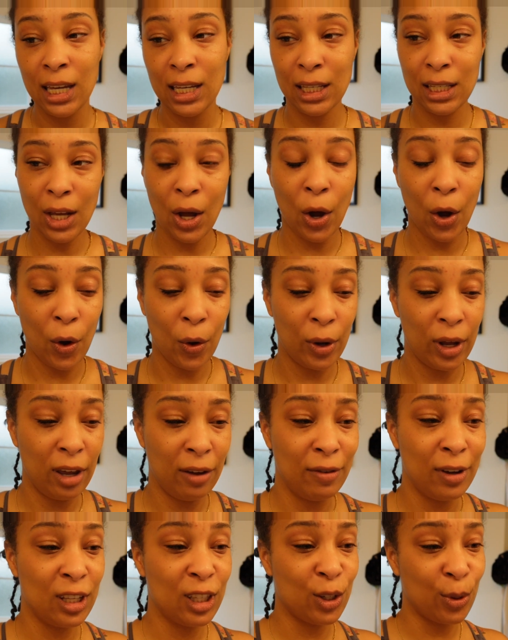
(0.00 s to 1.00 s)
So
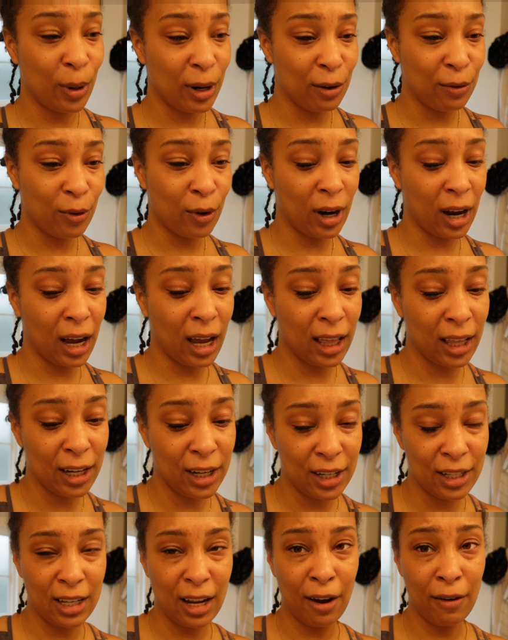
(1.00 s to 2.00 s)
even
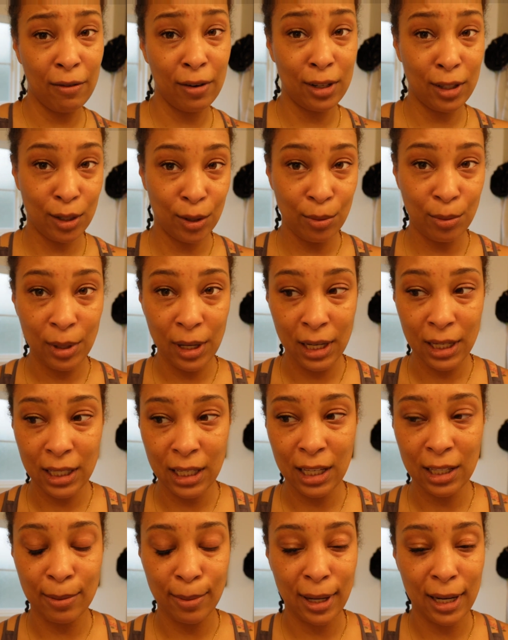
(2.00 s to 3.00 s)
$24 every two weeks
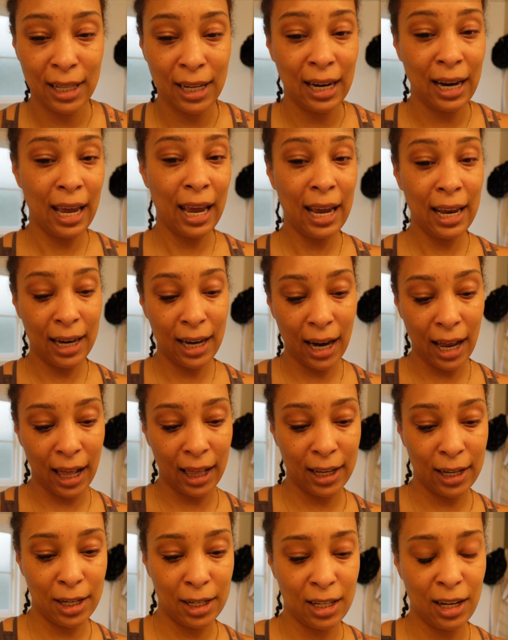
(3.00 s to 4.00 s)
is better than
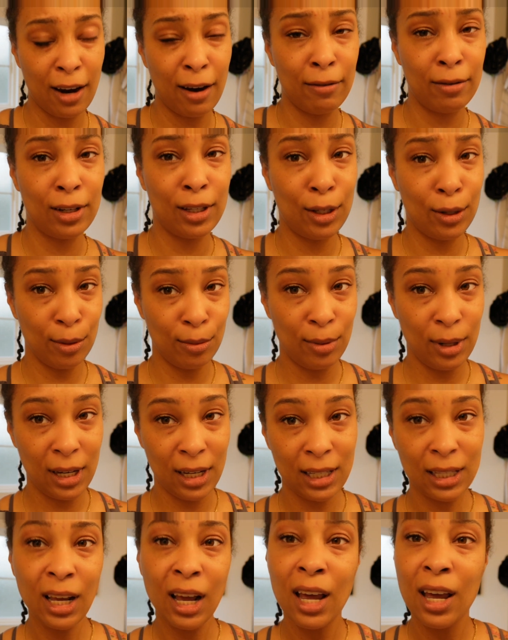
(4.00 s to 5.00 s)
$80 every two
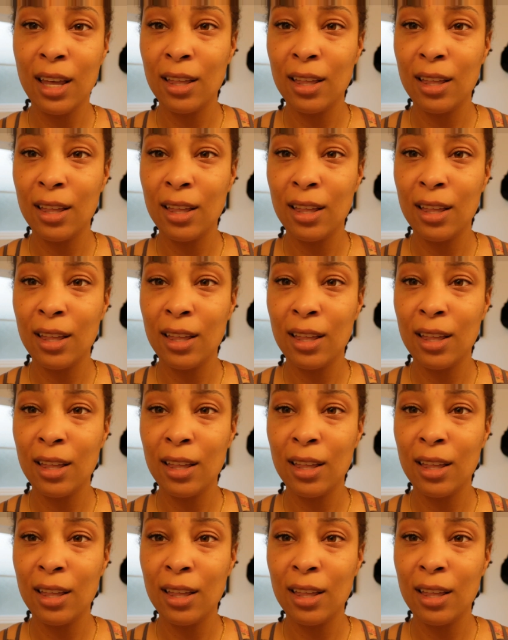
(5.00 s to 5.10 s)
weeks.